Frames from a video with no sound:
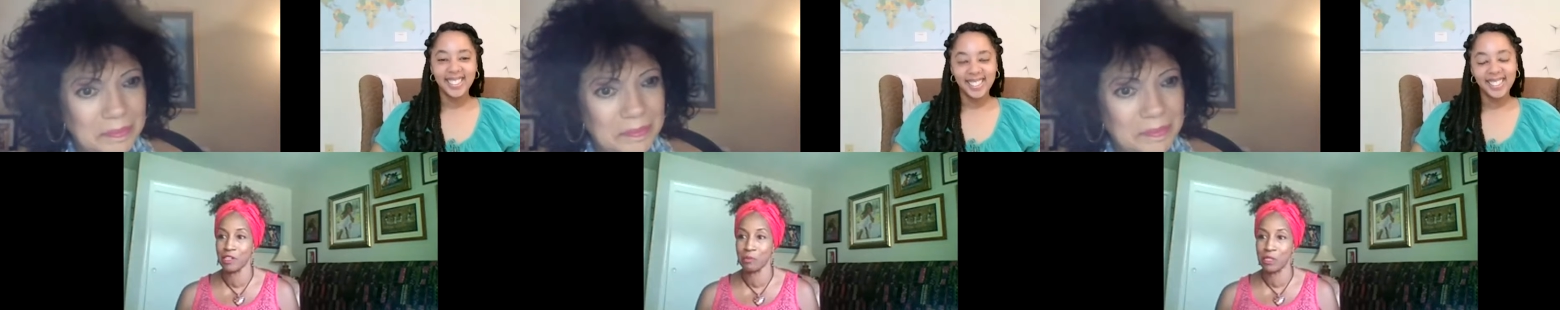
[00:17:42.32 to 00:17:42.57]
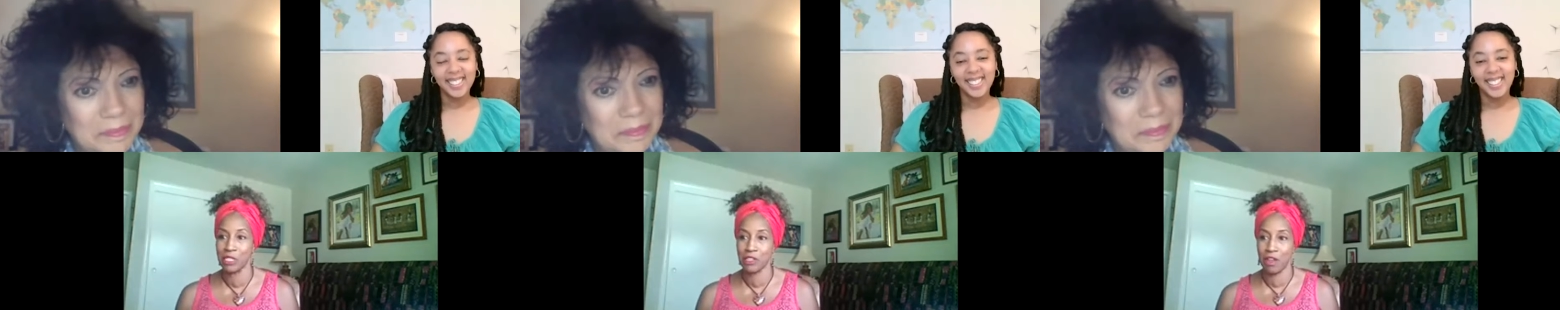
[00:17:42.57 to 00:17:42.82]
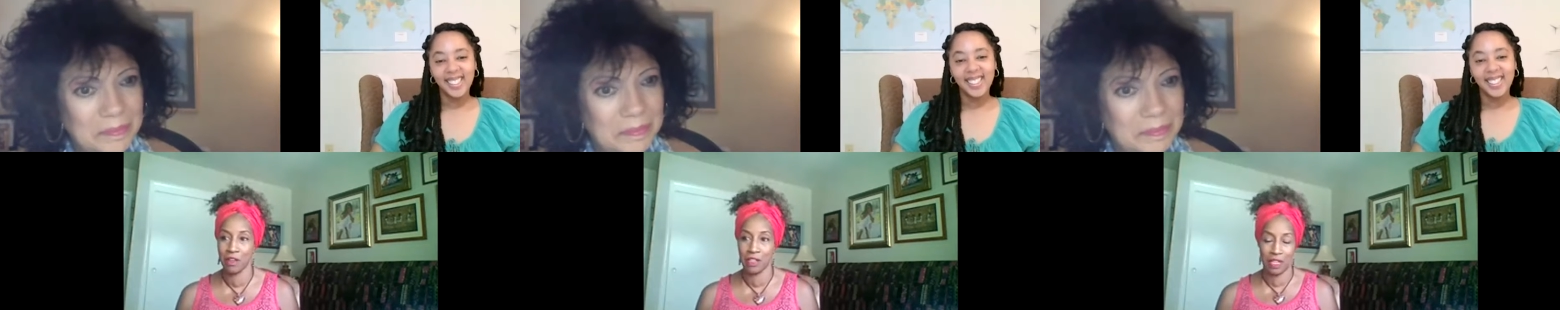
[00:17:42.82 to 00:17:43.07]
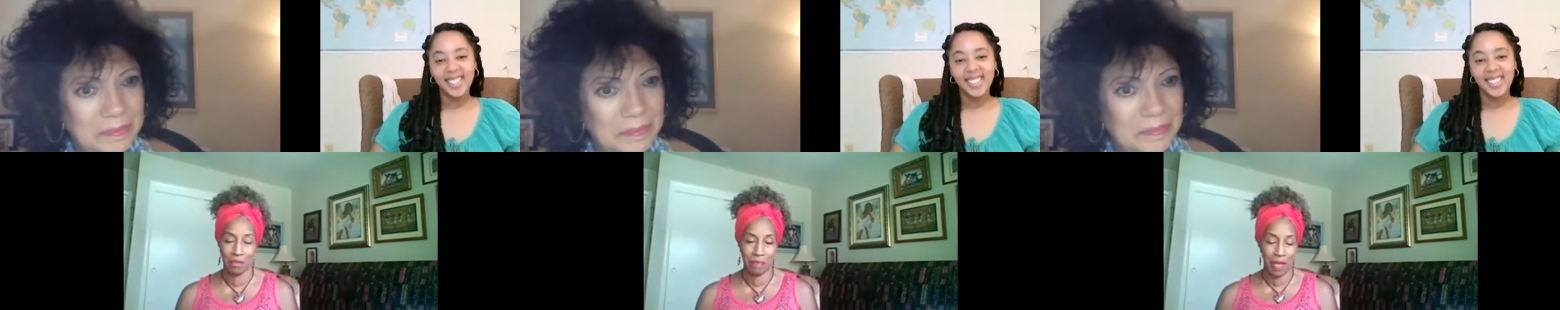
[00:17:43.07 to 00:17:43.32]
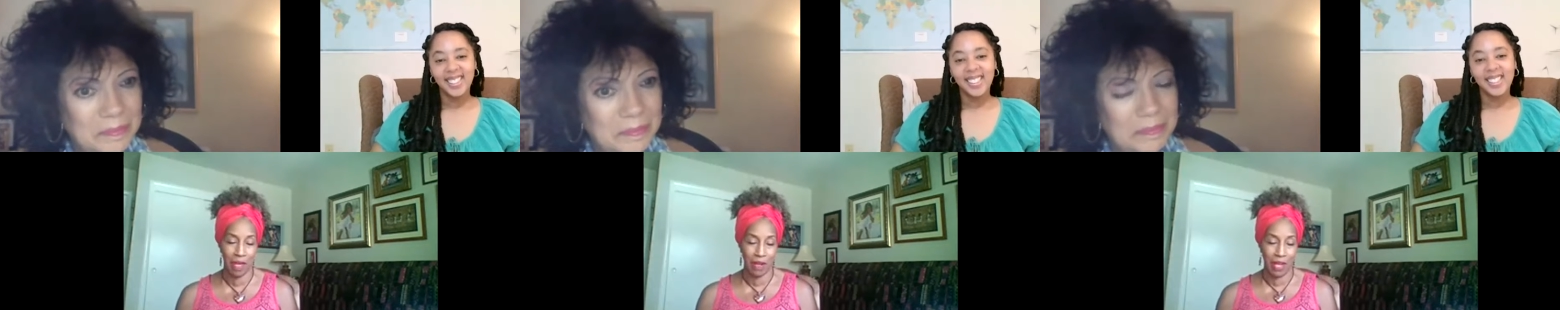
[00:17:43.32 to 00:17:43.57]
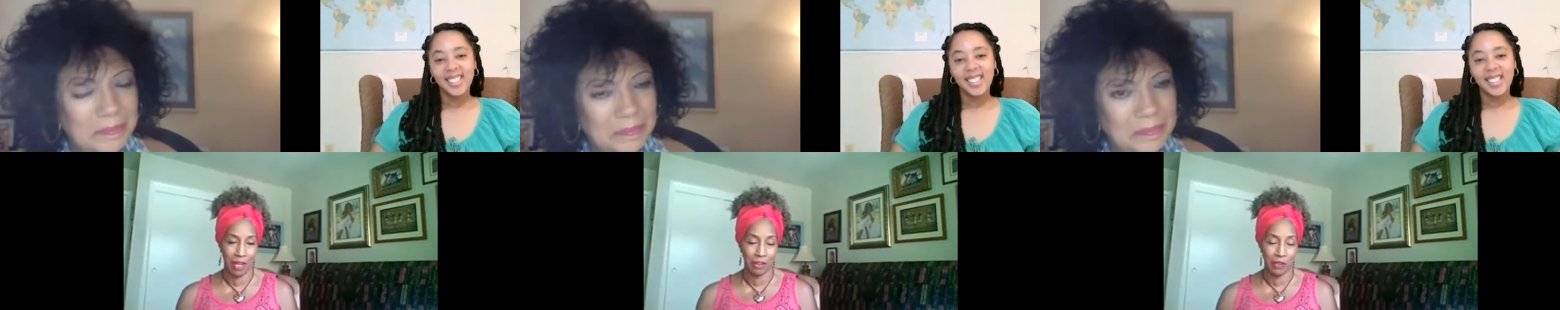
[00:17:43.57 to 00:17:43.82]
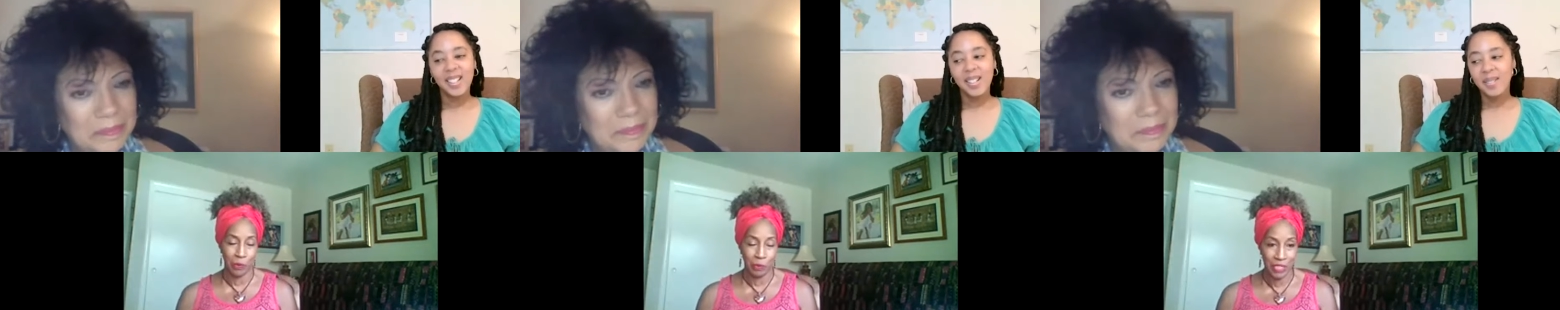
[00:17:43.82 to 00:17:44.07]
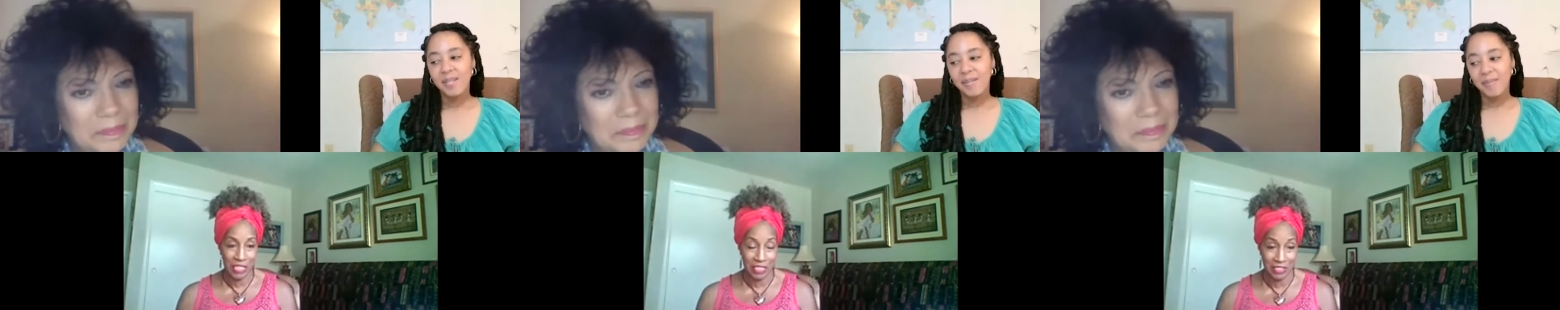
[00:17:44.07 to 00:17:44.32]
Speaker 1: to be talking about how to
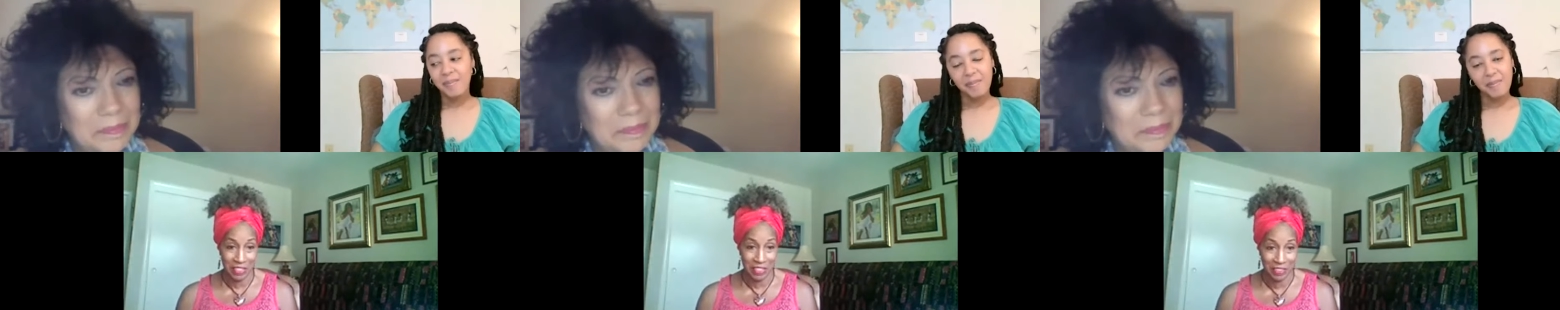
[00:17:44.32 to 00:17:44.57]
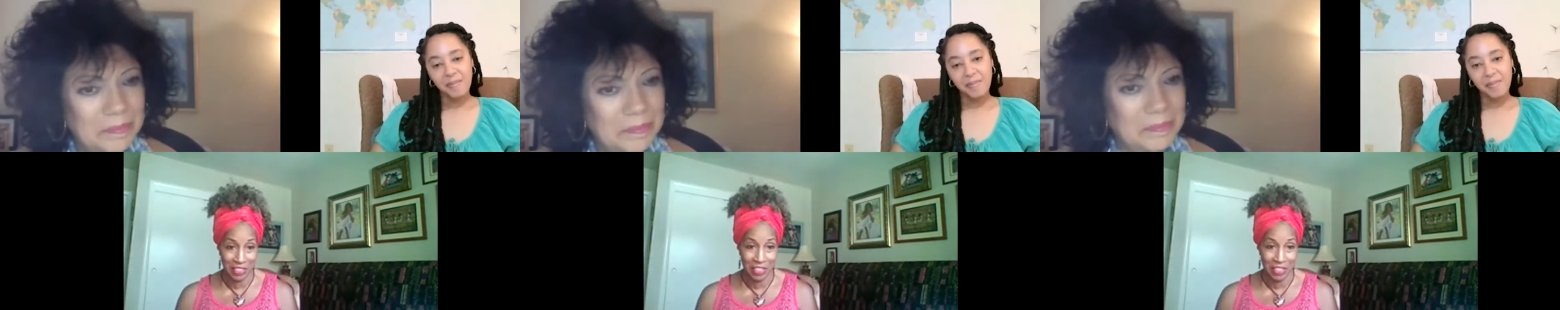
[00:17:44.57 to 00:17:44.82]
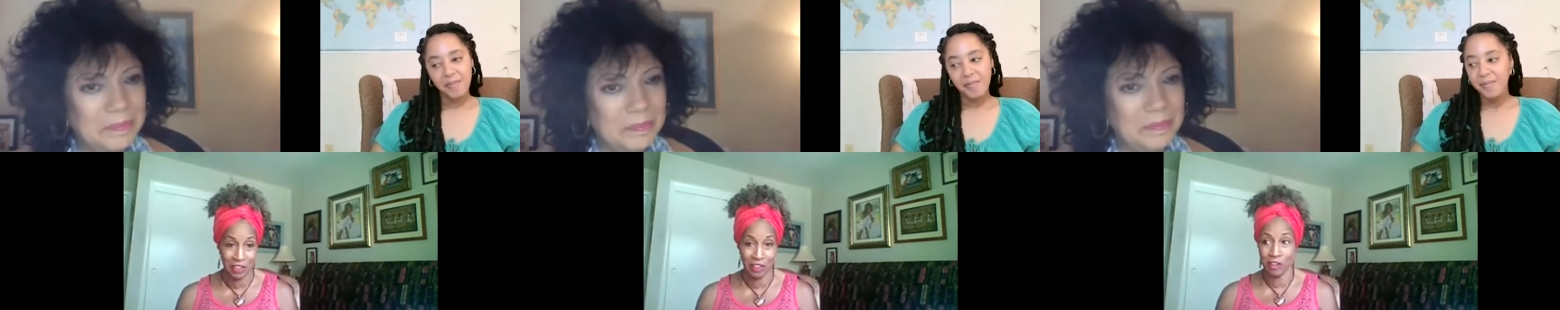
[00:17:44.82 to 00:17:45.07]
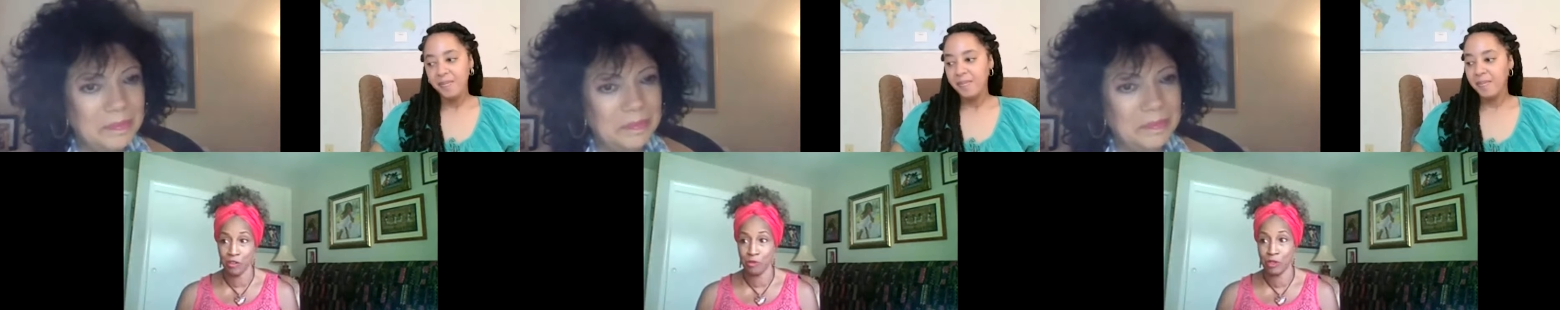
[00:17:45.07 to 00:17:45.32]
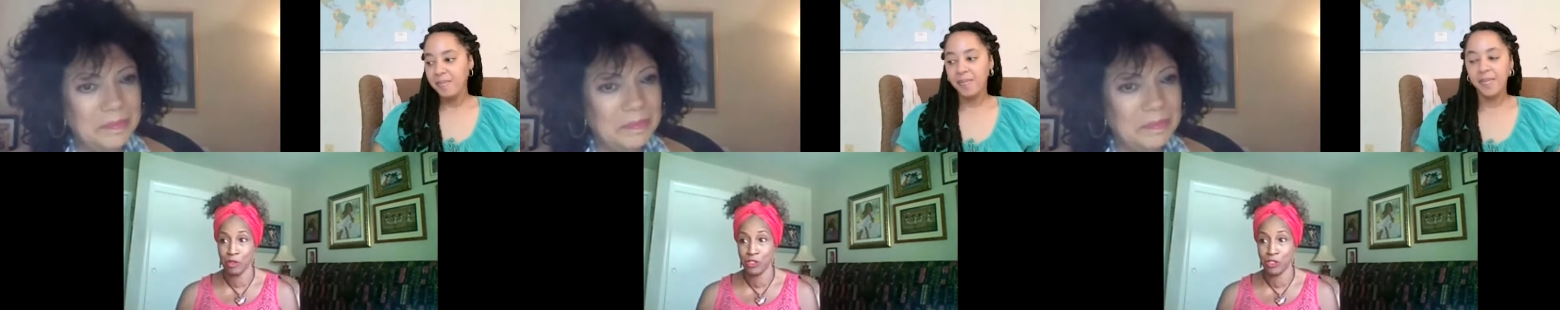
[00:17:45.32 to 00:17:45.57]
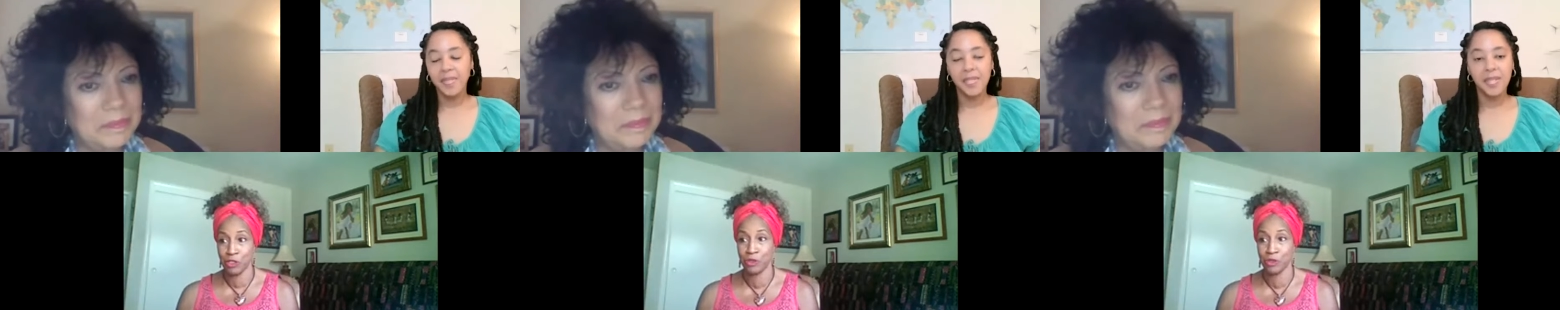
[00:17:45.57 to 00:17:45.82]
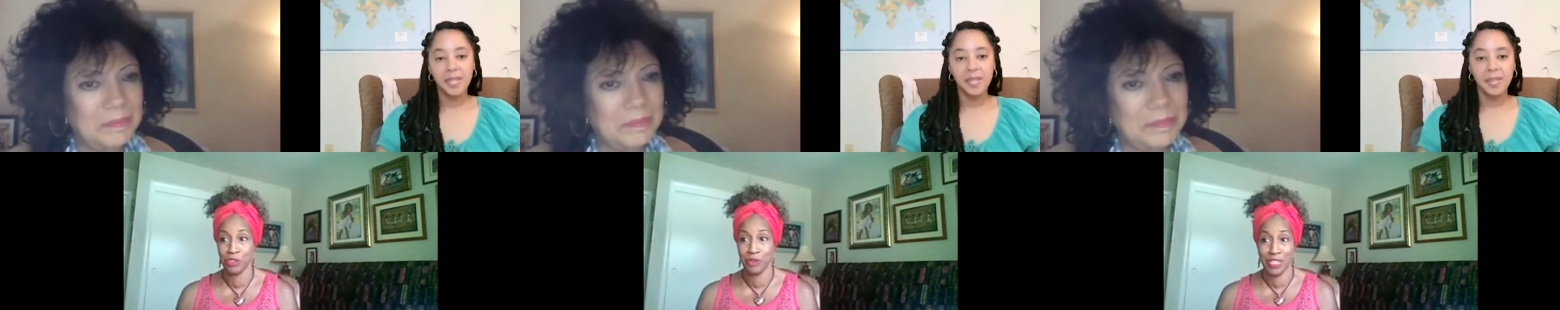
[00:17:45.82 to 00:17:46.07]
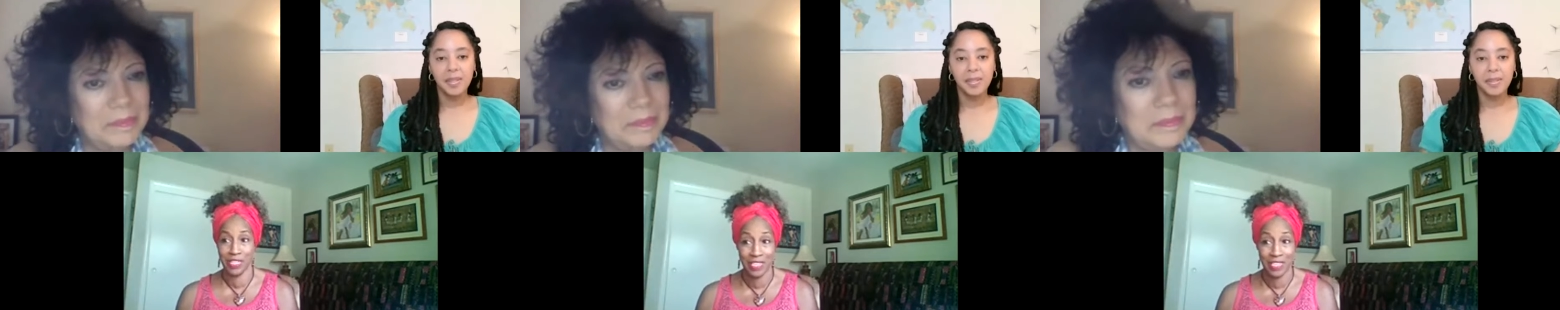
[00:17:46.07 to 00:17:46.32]
holistically reduce your
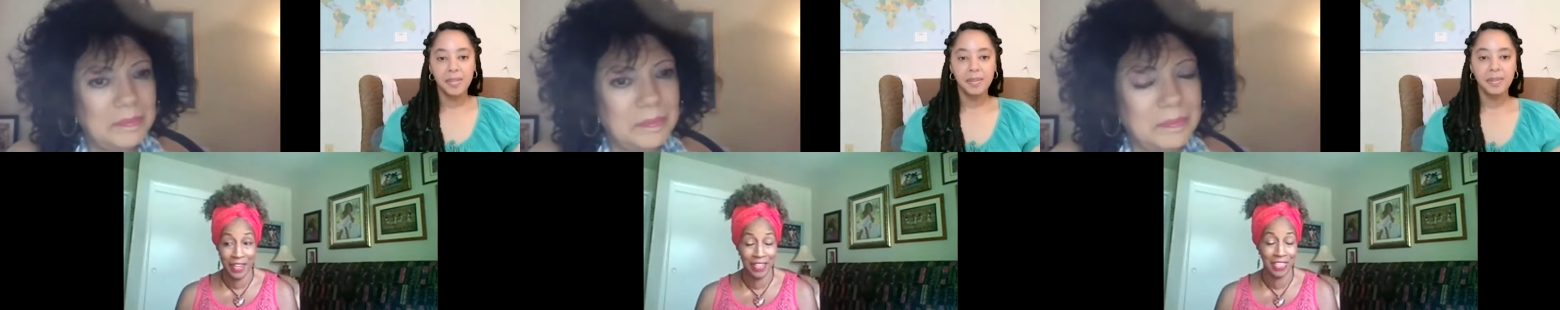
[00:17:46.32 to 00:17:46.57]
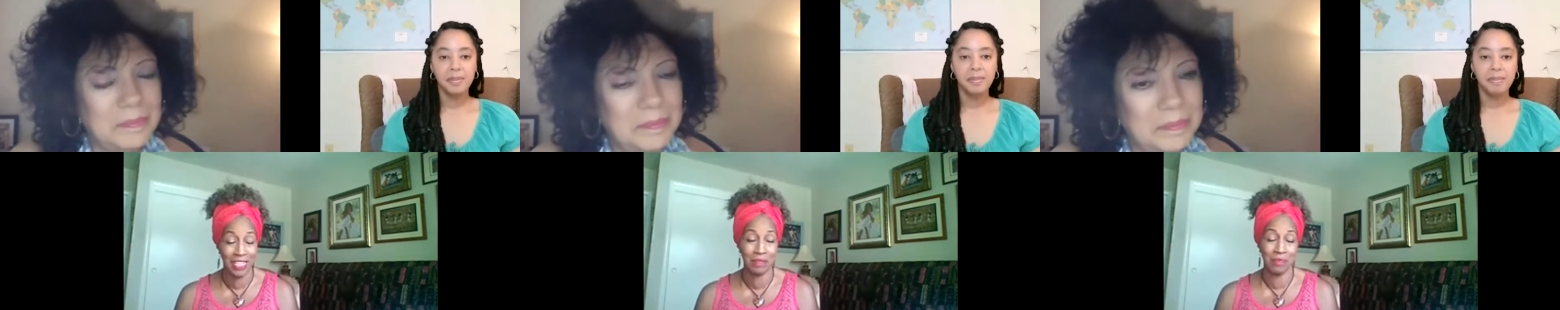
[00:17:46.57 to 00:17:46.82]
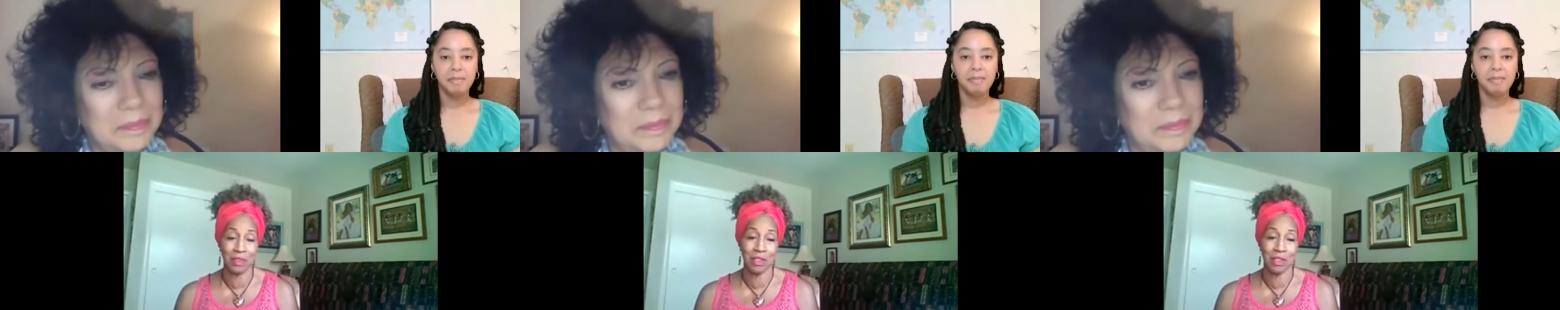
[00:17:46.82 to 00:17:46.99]
anxiety